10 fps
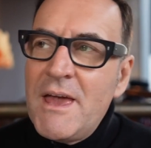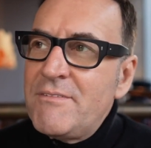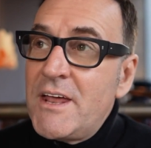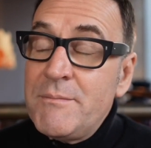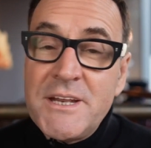
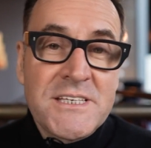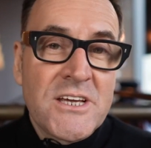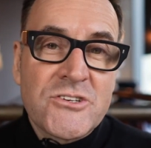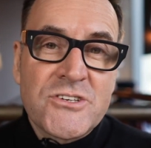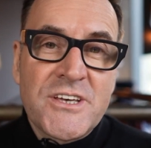If anybody's
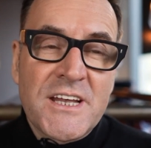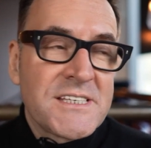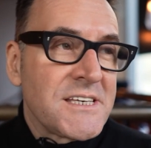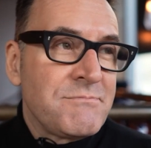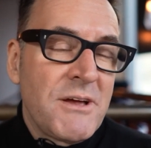interested,
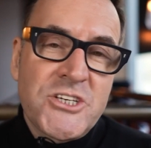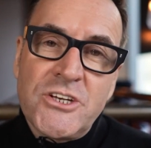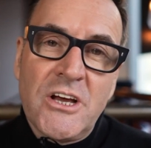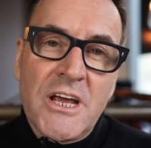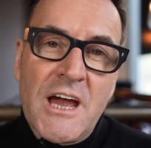as I
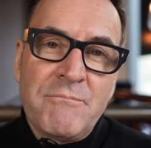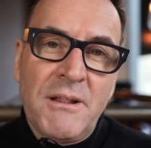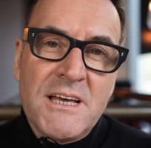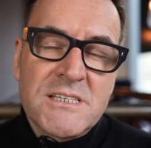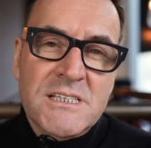mentioned earlier, I have
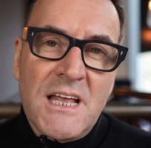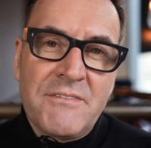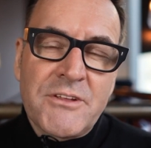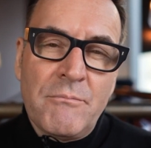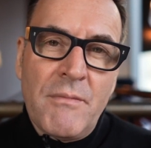places
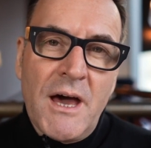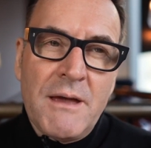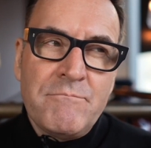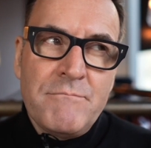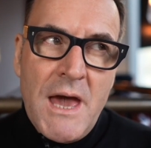left on
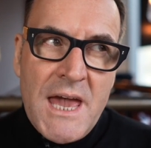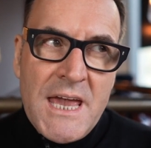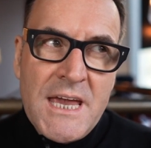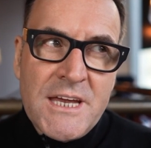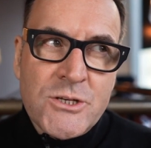my
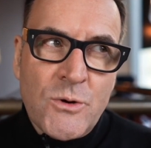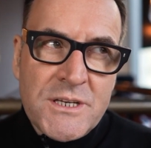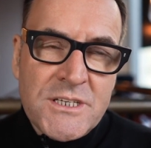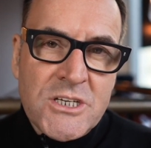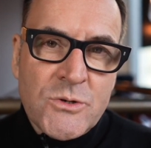May
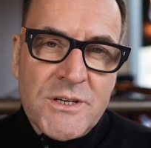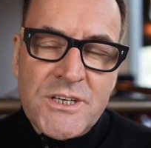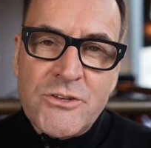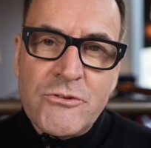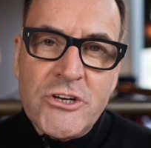
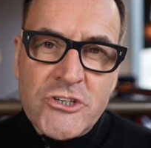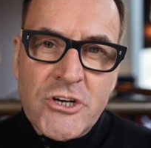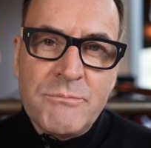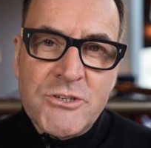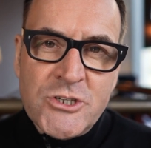2023
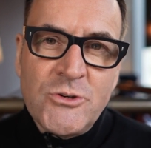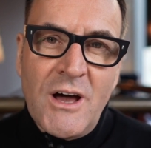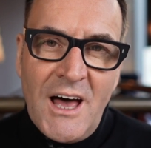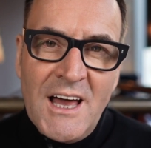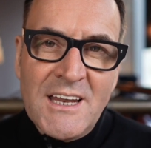trip to
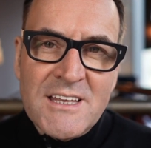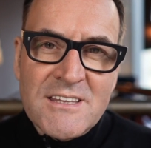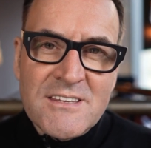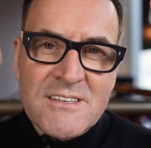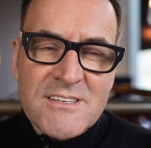
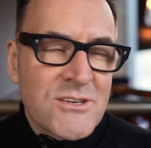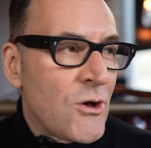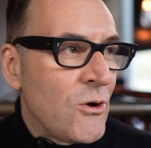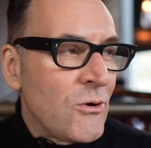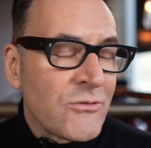Ireland.
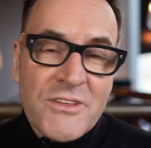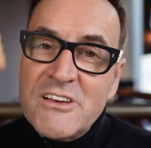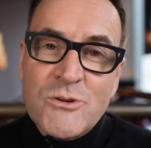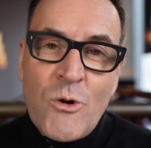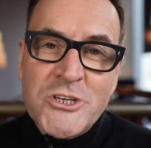So
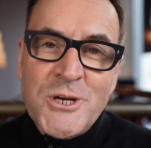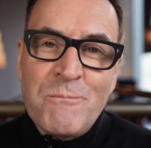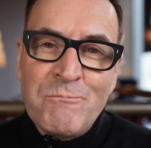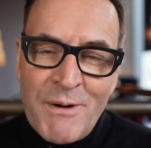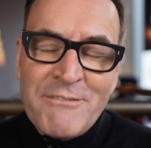thanks for
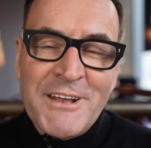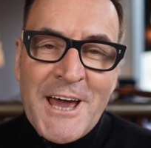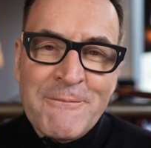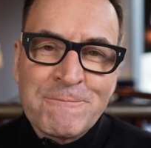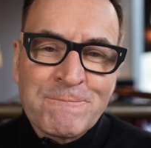watching. Bye for
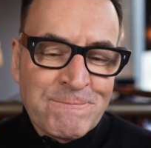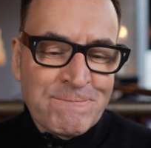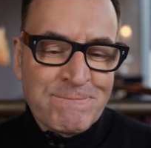now.